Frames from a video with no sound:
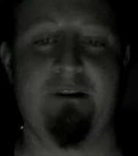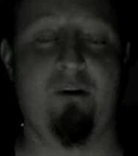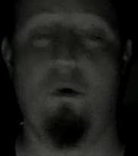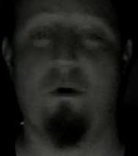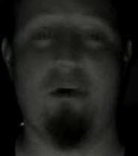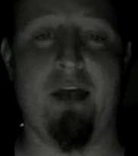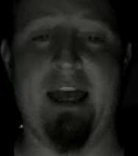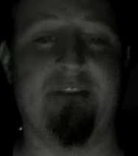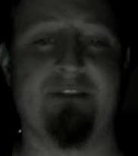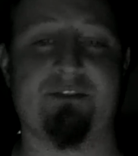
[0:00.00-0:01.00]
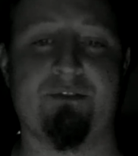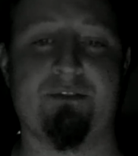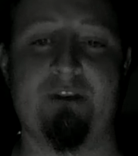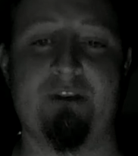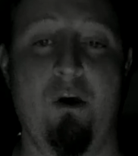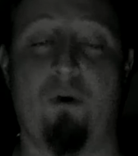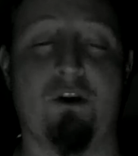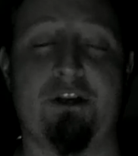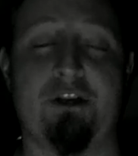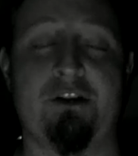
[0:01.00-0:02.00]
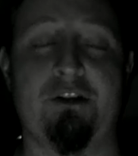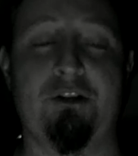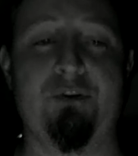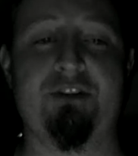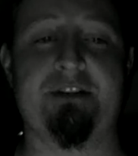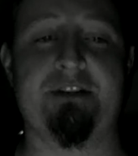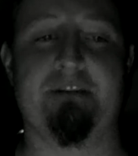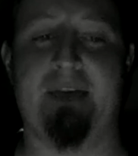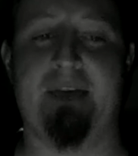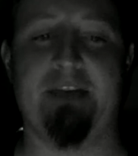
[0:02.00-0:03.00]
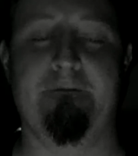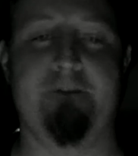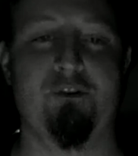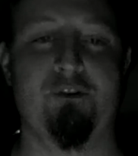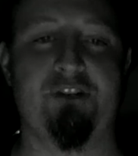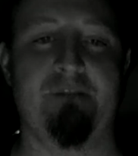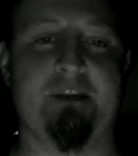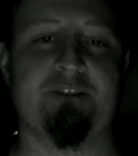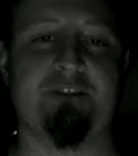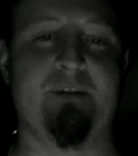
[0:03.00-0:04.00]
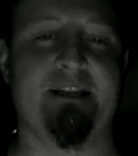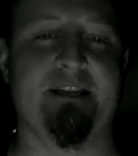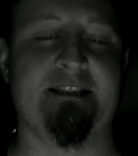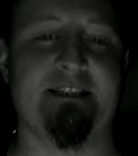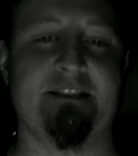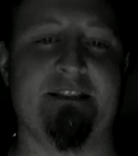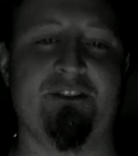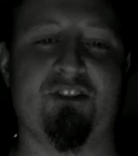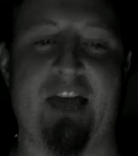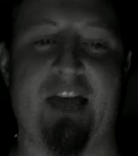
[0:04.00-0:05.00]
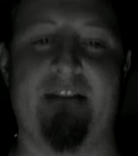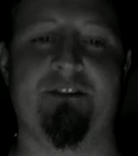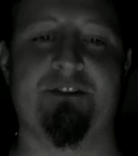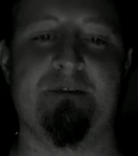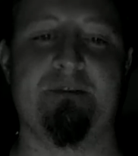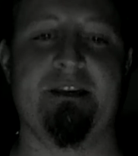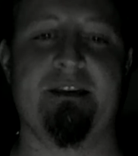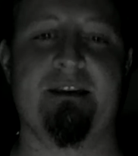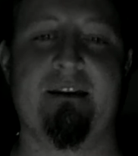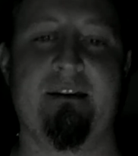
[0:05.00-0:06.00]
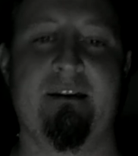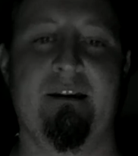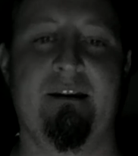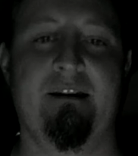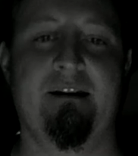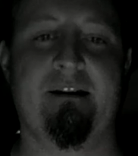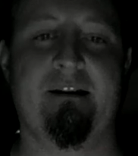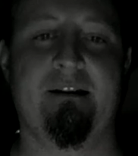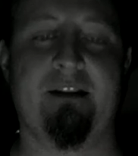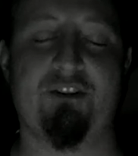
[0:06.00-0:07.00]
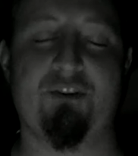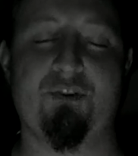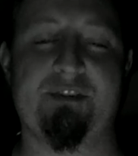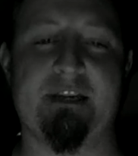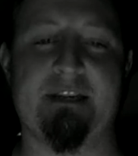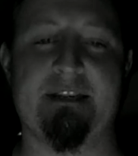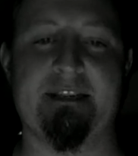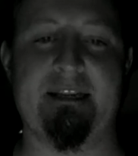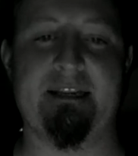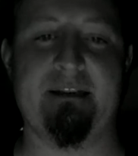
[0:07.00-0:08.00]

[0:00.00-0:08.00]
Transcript: or answers, or a conclusion to my confusion, because when existence challenges me, I choose to concede.